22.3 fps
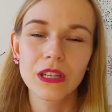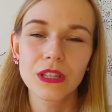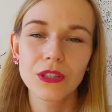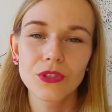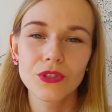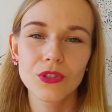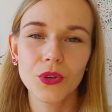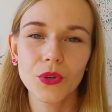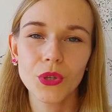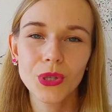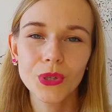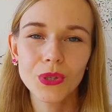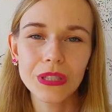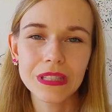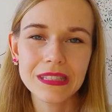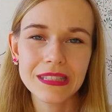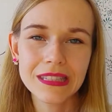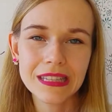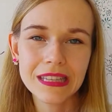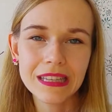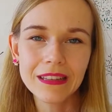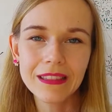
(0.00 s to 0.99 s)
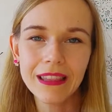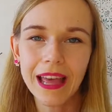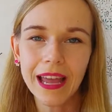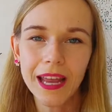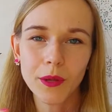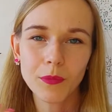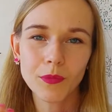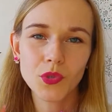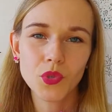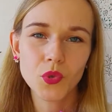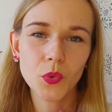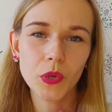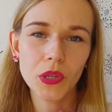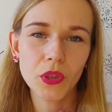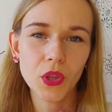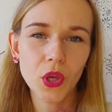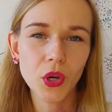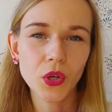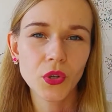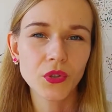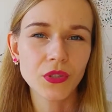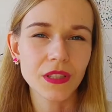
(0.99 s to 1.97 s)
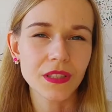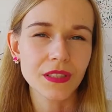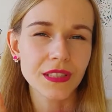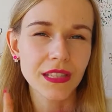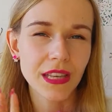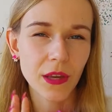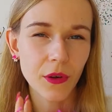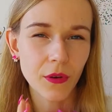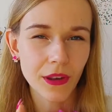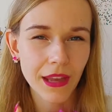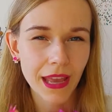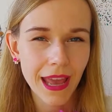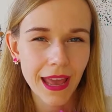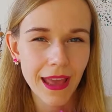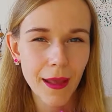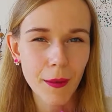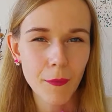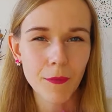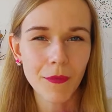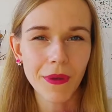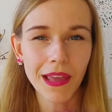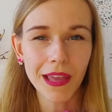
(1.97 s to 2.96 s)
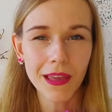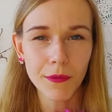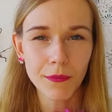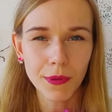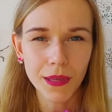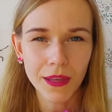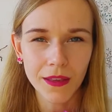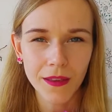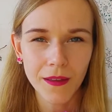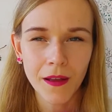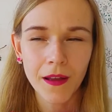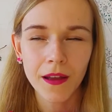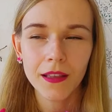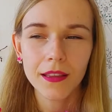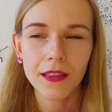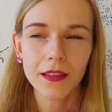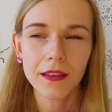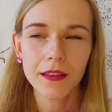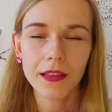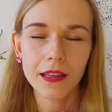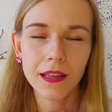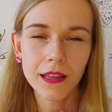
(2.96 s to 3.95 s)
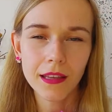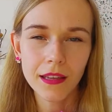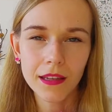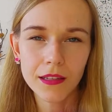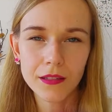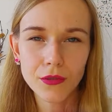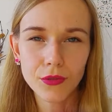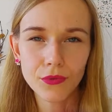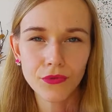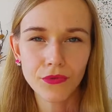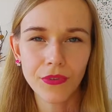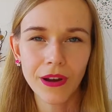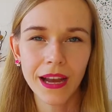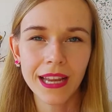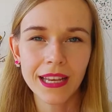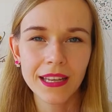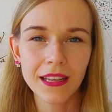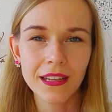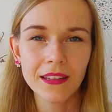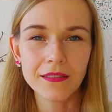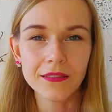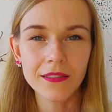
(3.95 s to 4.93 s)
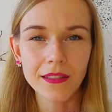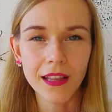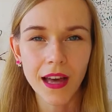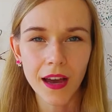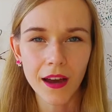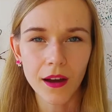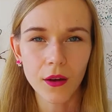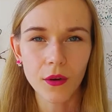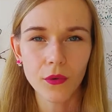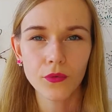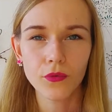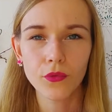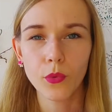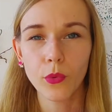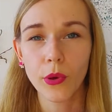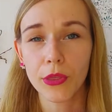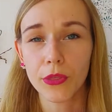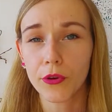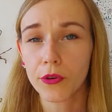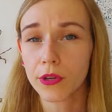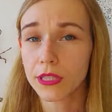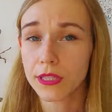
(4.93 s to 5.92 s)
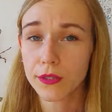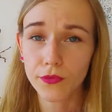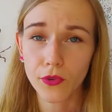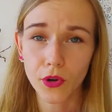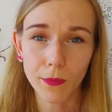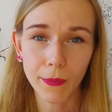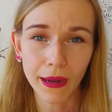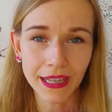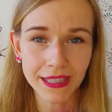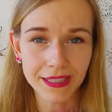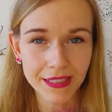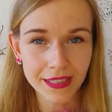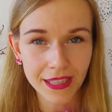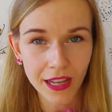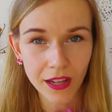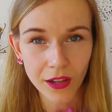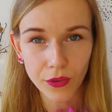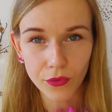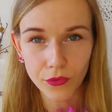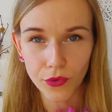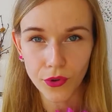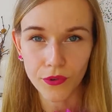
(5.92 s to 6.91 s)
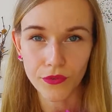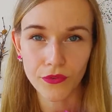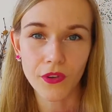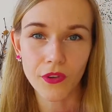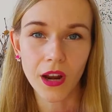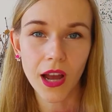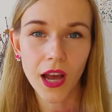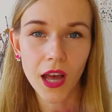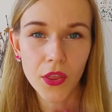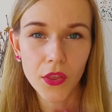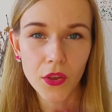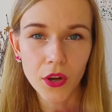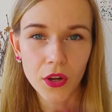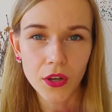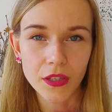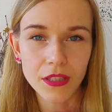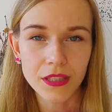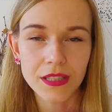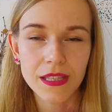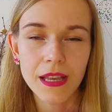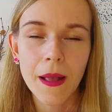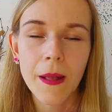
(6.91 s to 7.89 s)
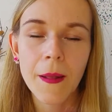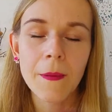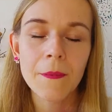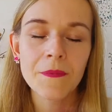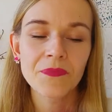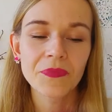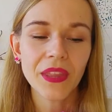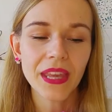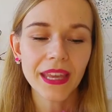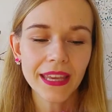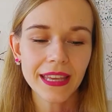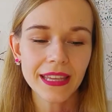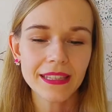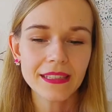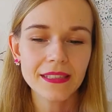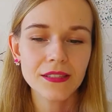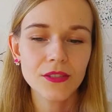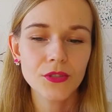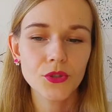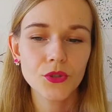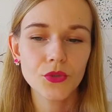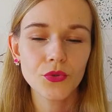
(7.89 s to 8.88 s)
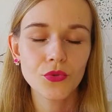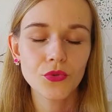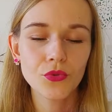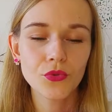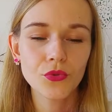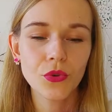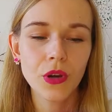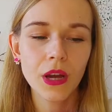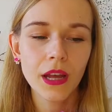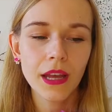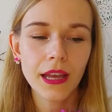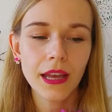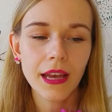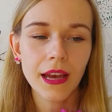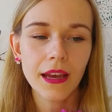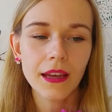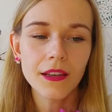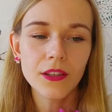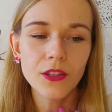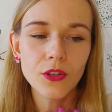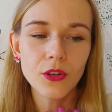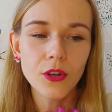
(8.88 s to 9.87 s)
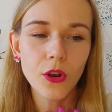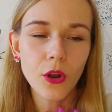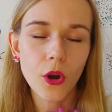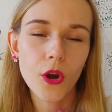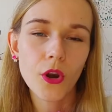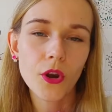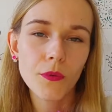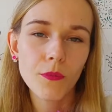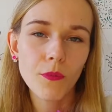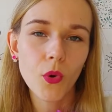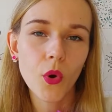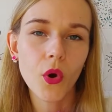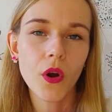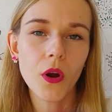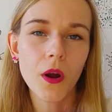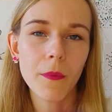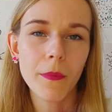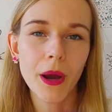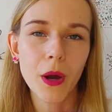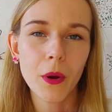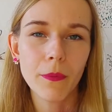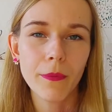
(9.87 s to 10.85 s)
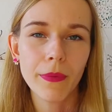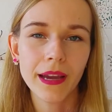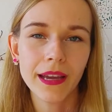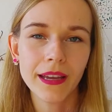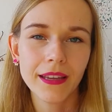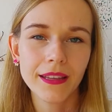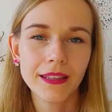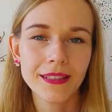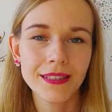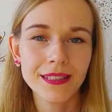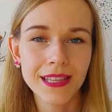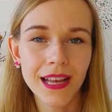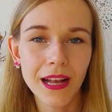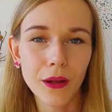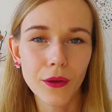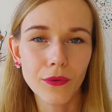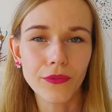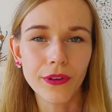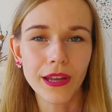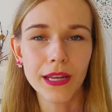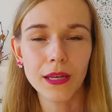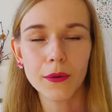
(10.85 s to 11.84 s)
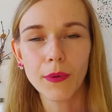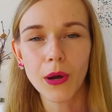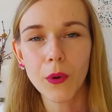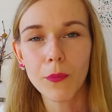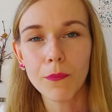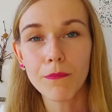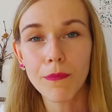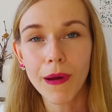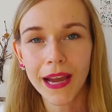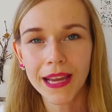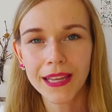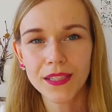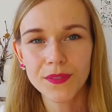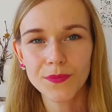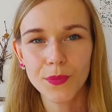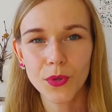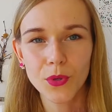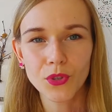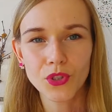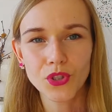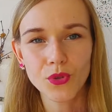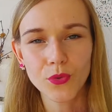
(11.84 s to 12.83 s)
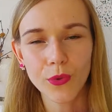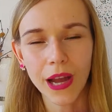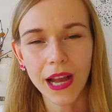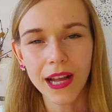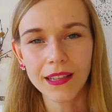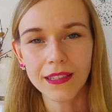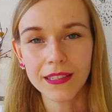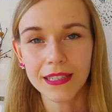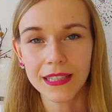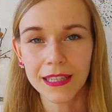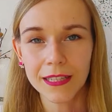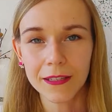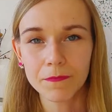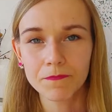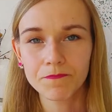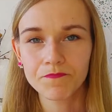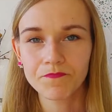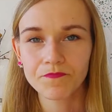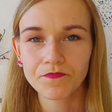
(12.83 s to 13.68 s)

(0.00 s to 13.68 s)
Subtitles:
So you could see a line between those and say, okay, maybe the key to finding love, whether it's for myself or for others, is to learn more about myself and about my spirituality.